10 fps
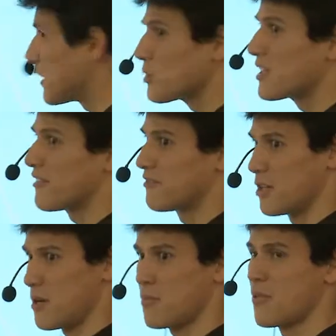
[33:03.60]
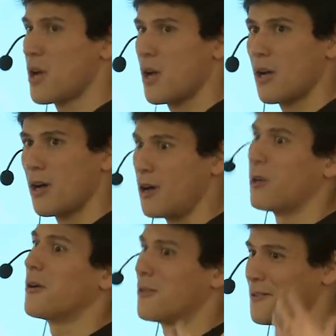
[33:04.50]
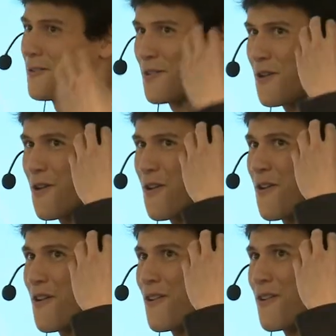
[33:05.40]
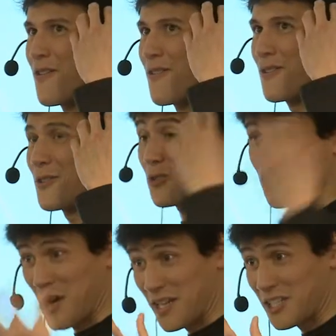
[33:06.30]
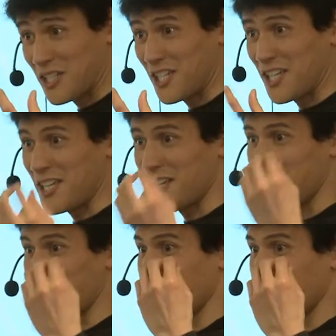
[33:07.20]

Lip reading: to develop a strategy,